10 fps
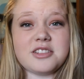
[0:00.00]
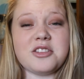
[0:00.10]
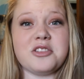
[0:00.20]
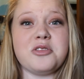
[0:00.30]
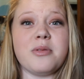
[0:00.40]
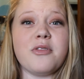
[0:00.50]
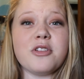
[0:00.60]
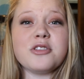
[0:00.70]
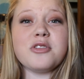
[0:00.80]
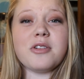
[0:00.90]
So the Tour
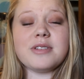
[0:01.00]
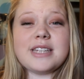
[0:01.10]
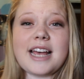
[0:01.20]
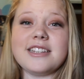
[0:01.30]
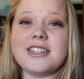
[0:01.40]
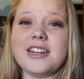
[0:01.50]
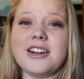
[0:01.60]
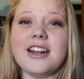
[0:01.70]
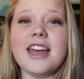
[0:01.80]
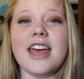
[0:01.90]
Before the Tour was last
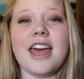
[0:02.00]
year,